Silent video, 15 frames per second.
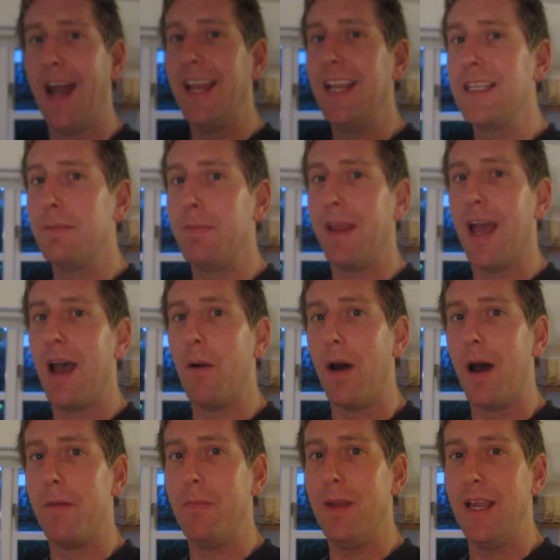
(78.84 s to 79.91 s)
I need to be
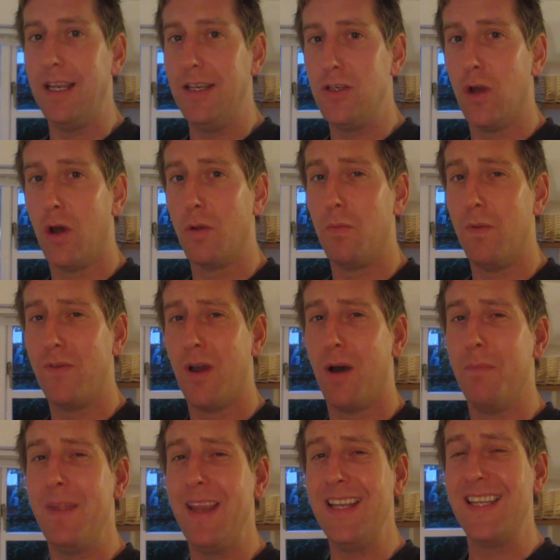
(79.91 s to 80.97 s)
out. I'm meeting John. We've got
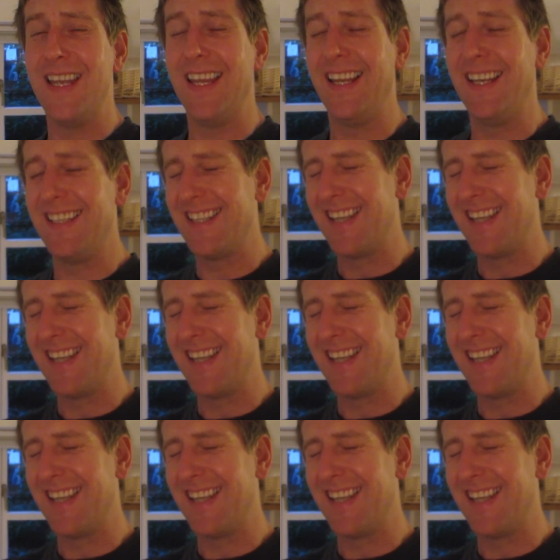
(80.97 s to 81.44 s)
a meeting